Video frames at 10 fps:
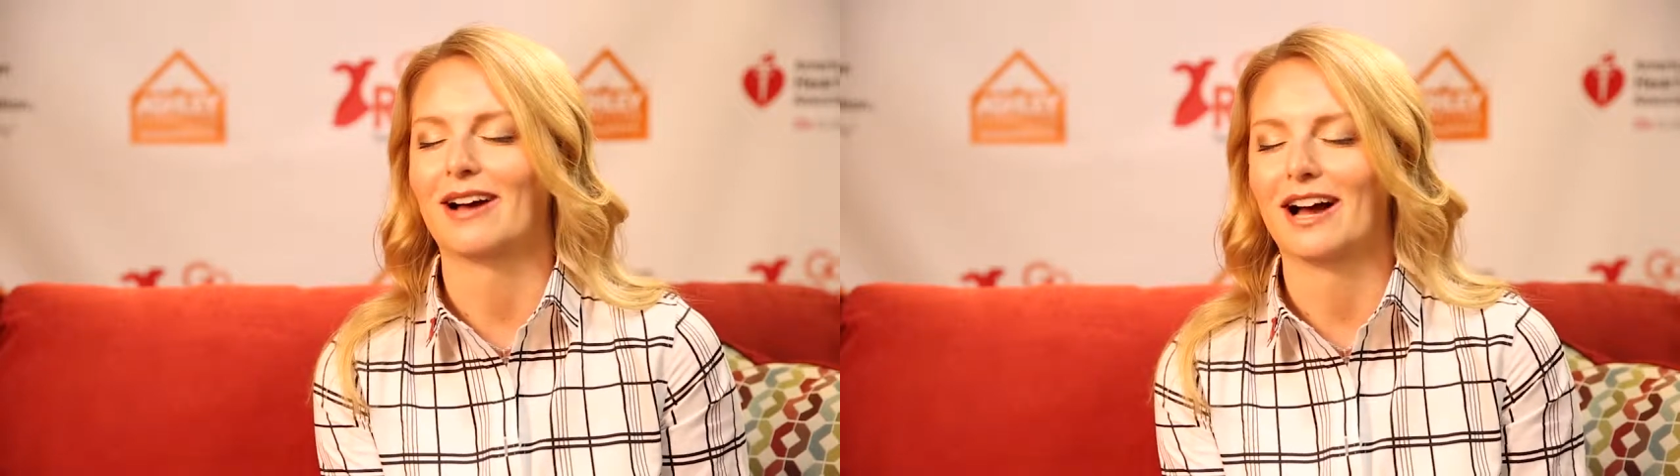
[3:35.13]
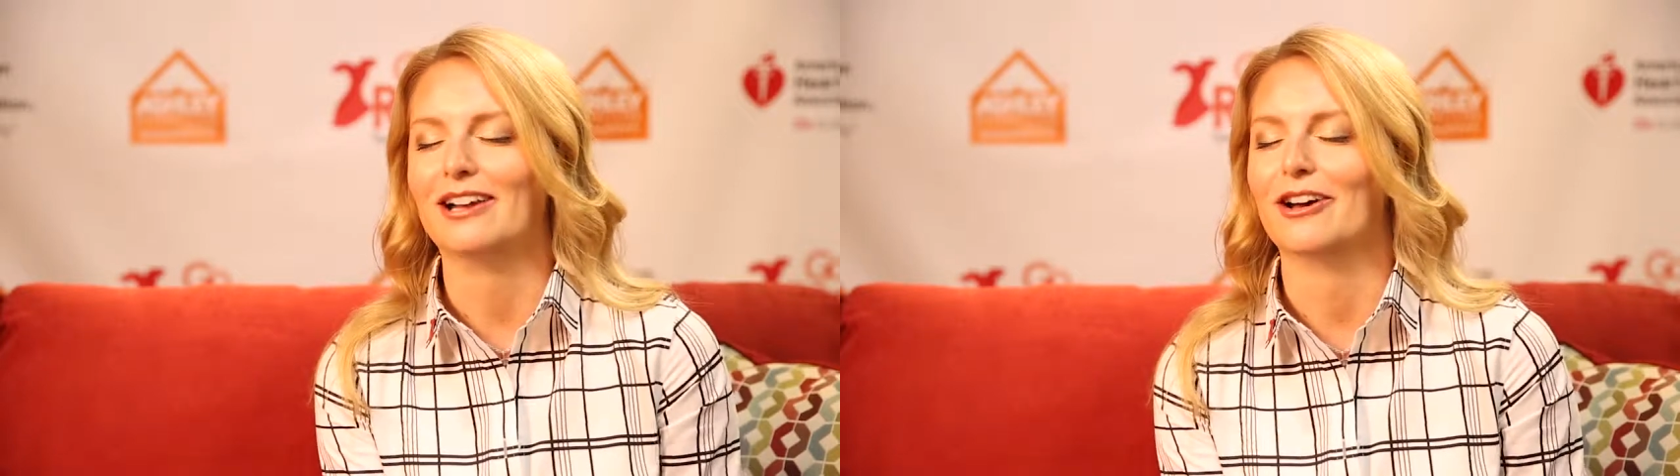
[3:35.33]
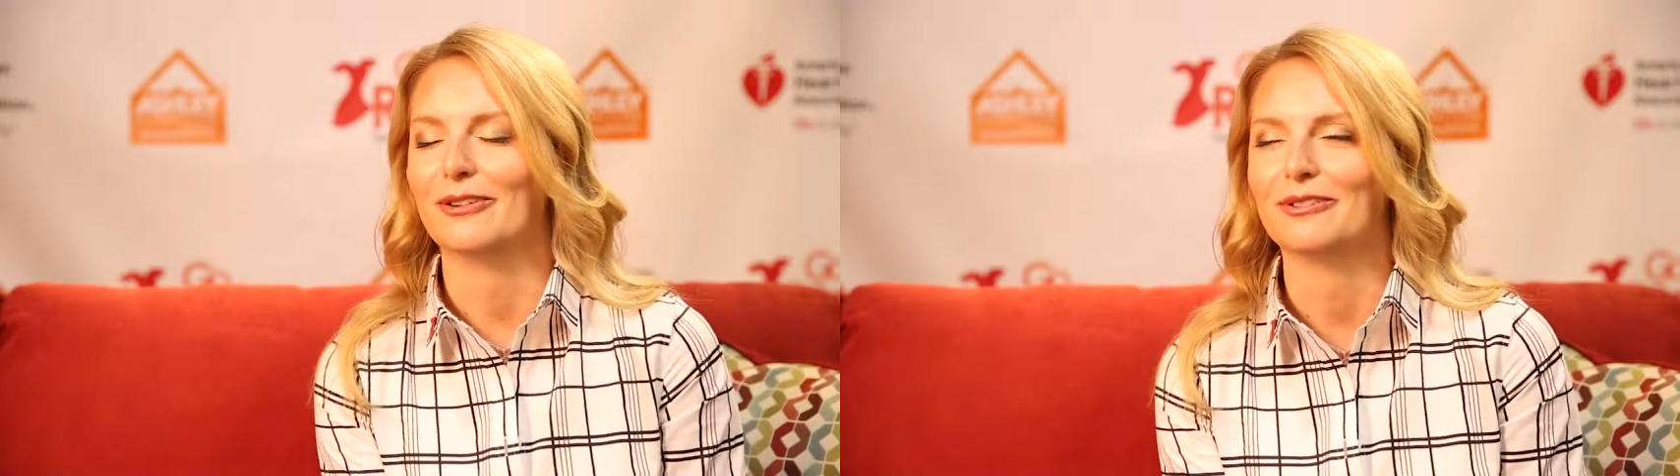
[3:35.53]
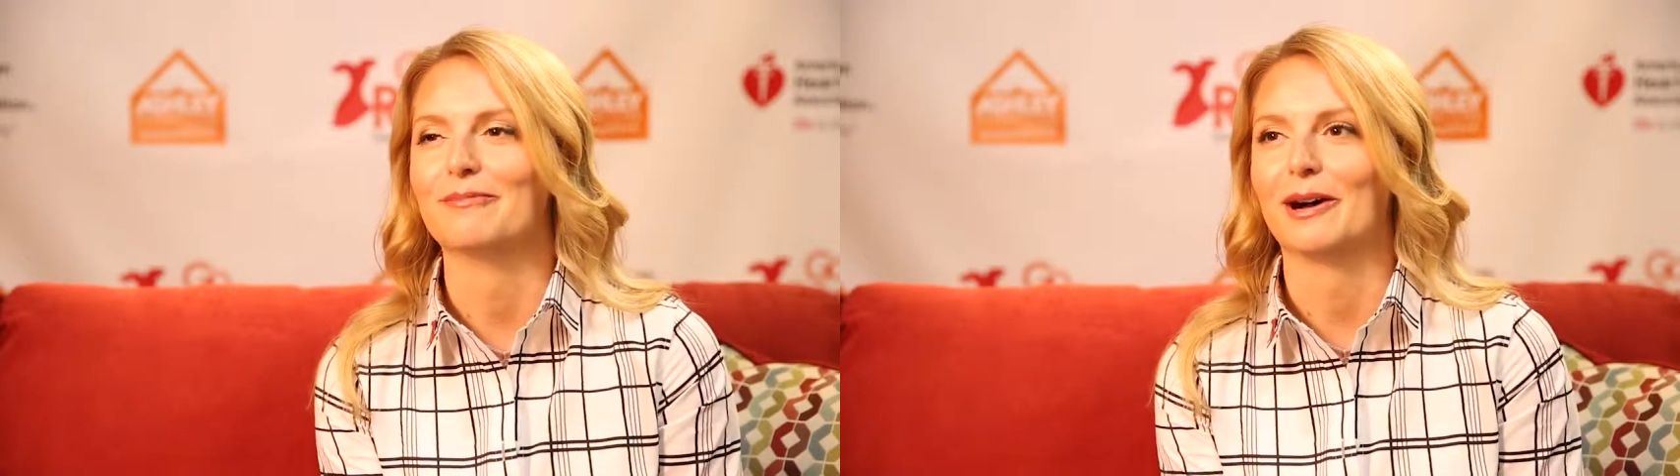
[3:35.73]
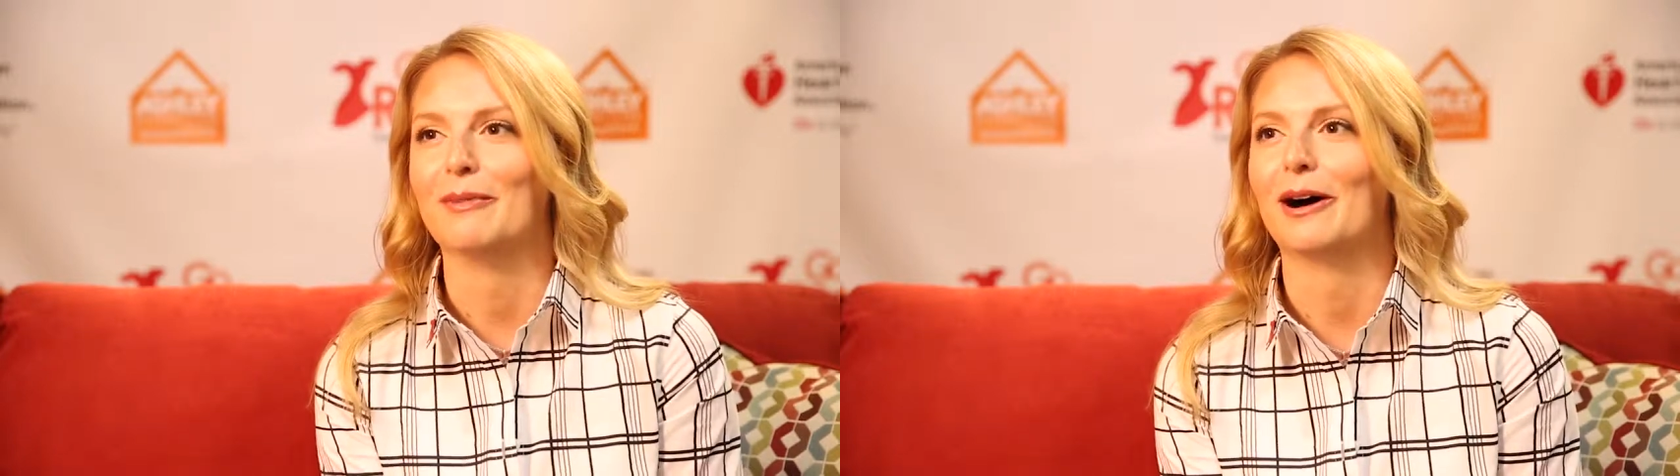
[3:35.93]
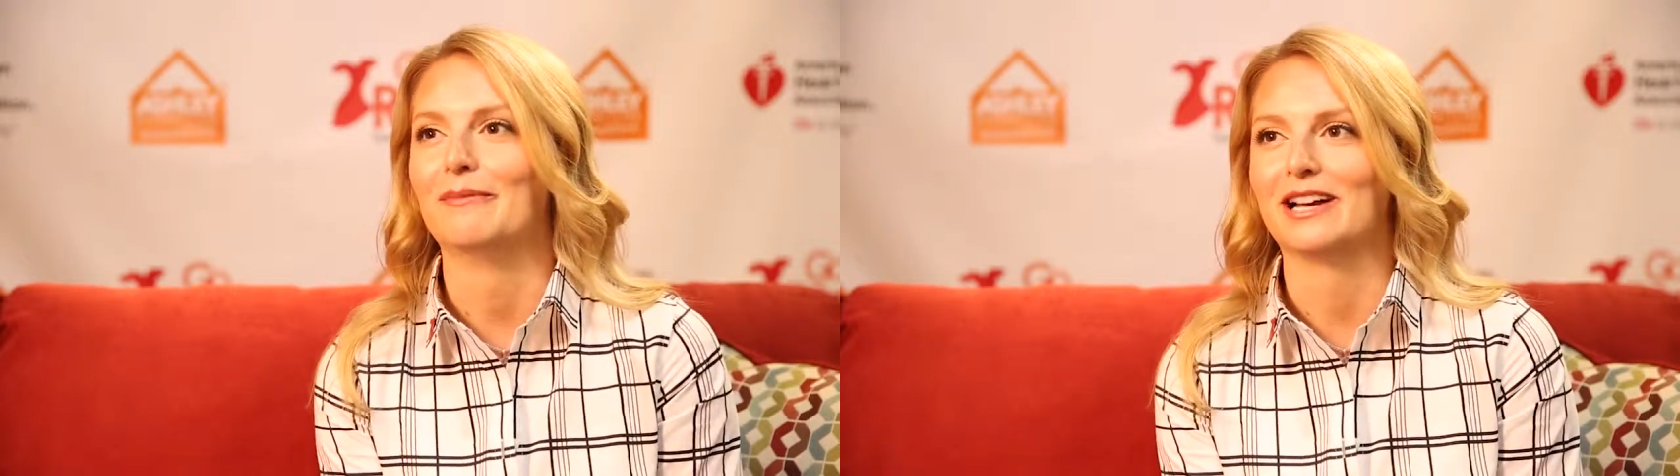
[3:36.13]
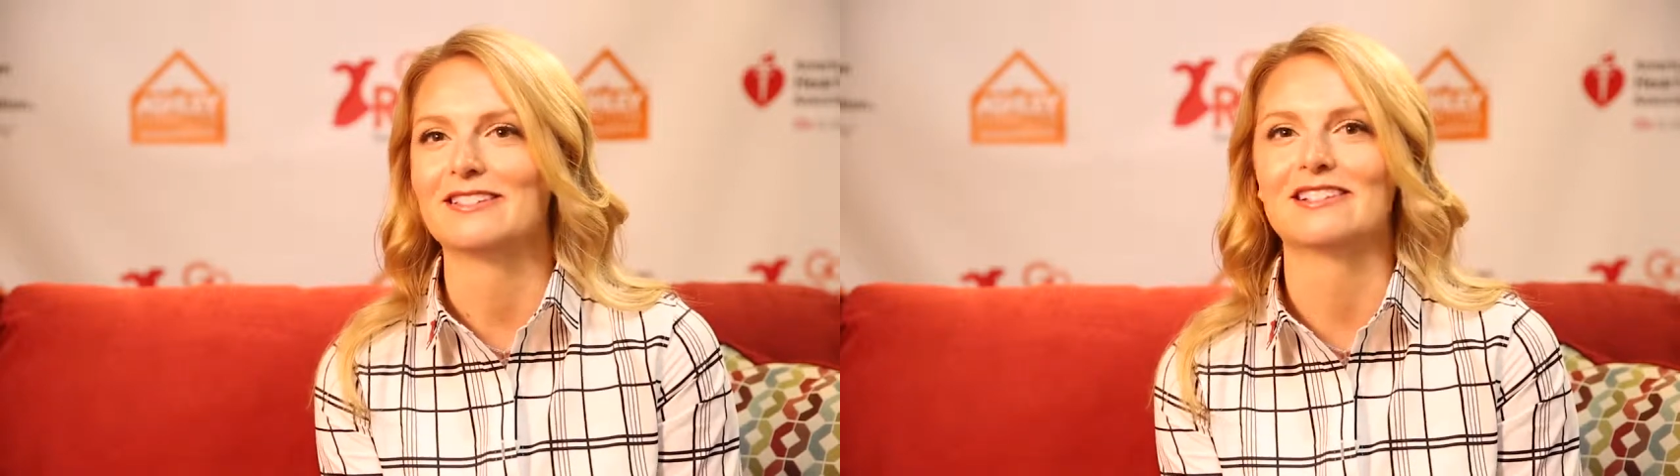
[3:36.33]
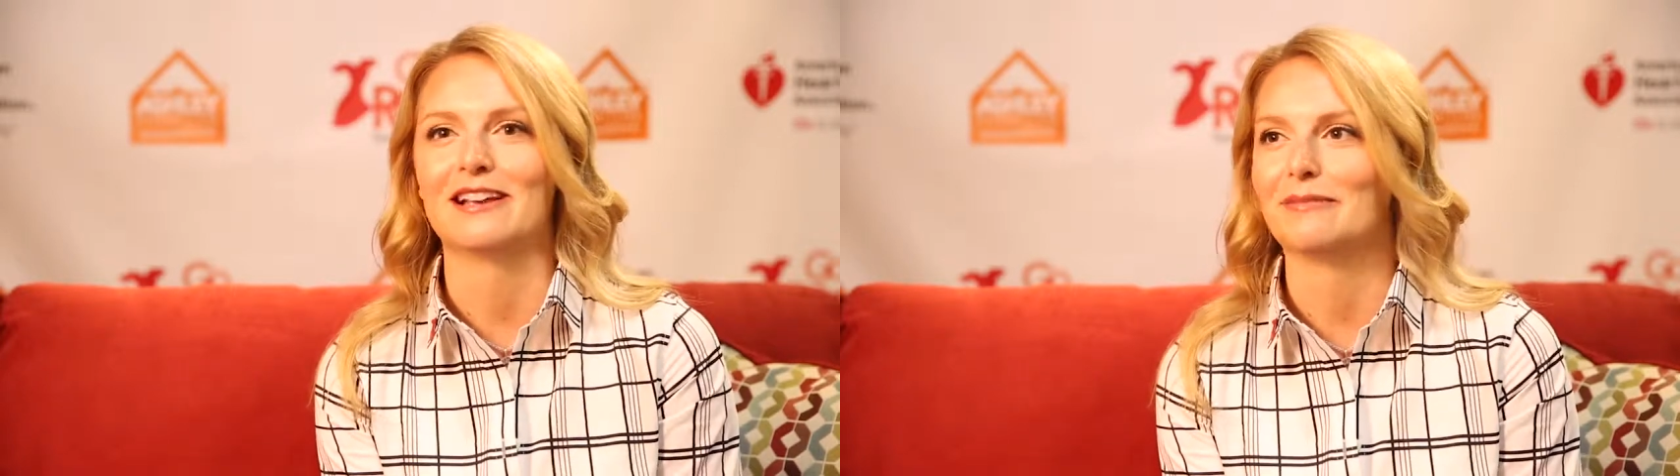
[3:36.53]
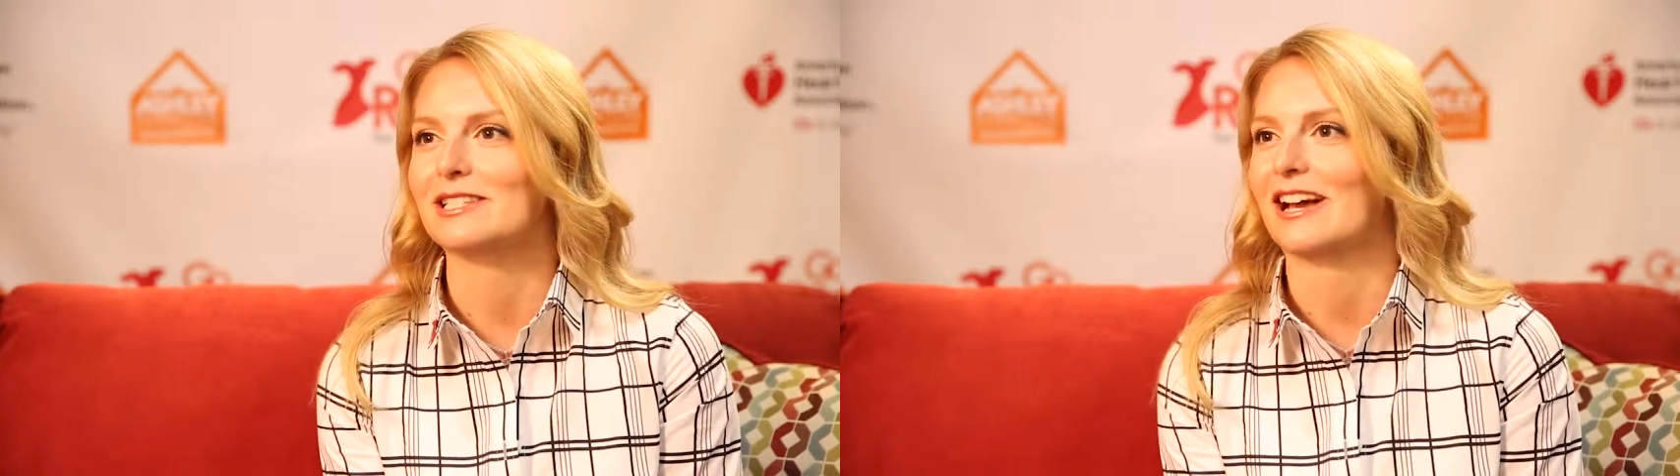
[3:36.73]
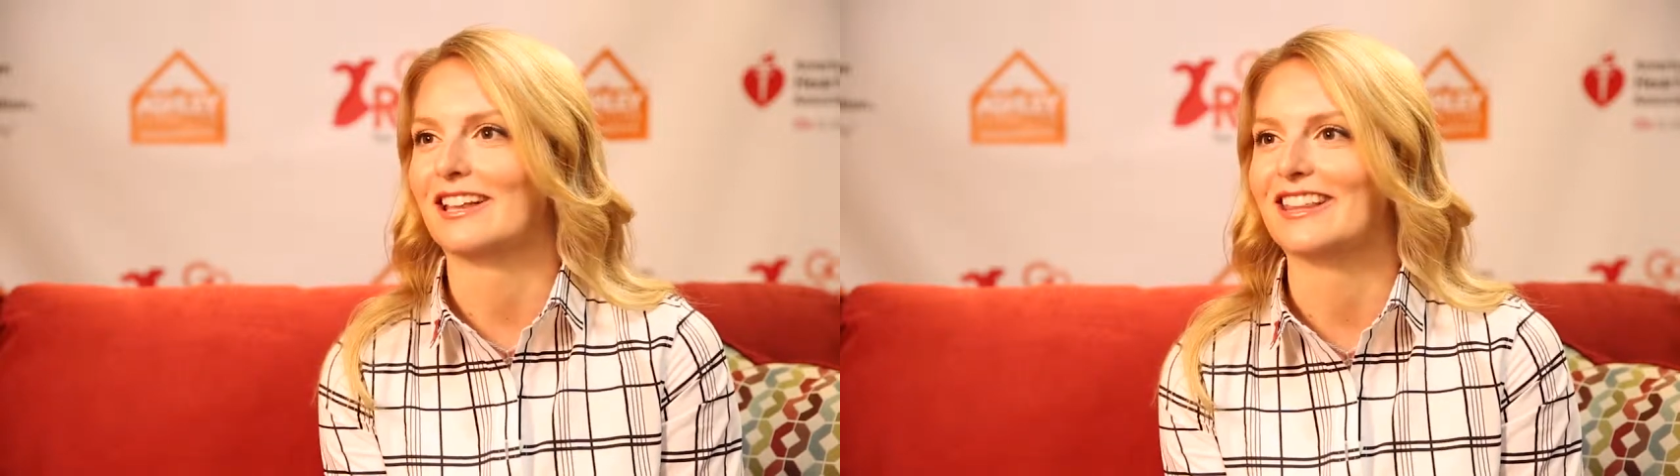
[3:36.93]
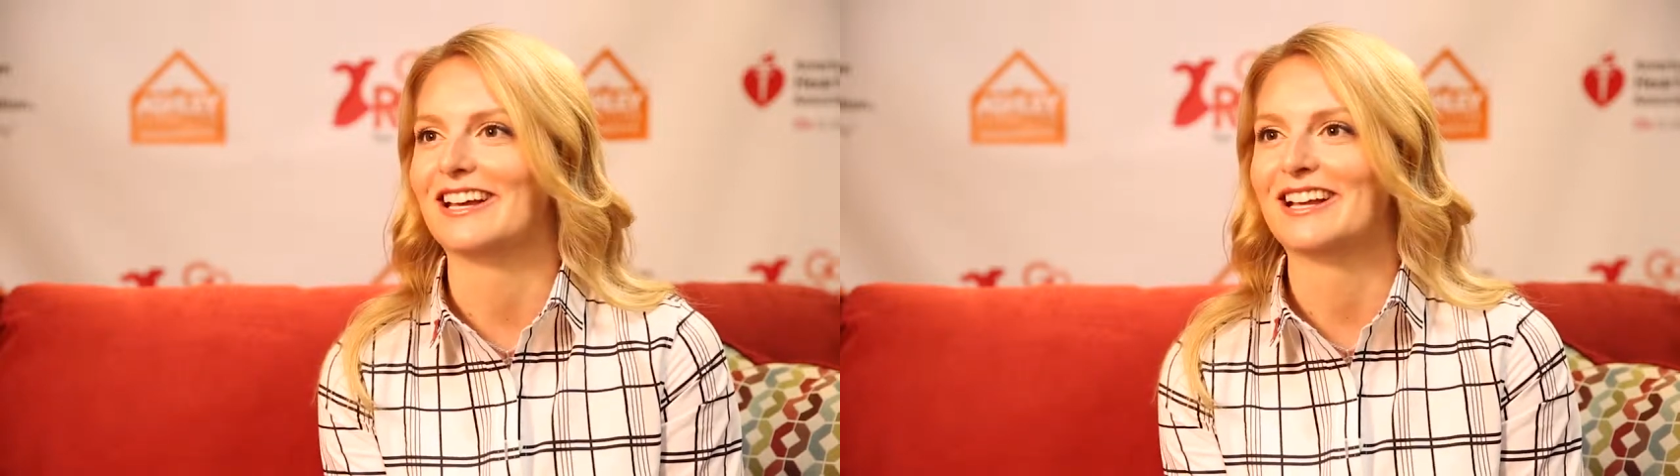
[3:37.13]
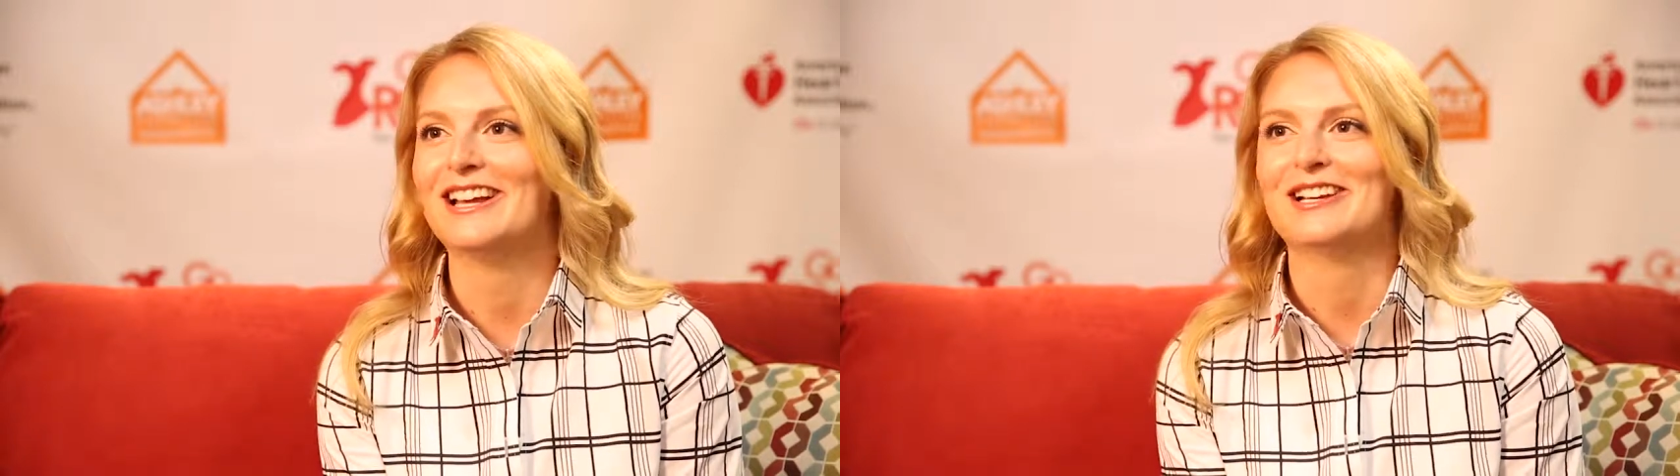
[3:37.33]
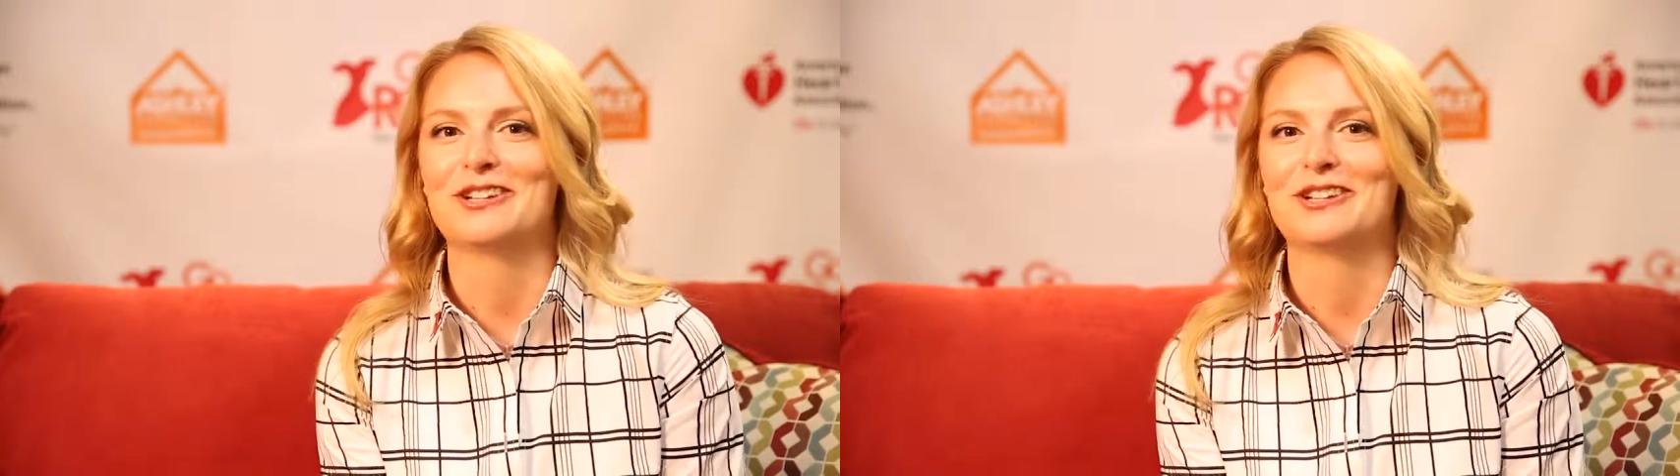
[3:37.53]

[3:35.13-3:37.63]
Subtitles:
I know my mom has the same exact thing.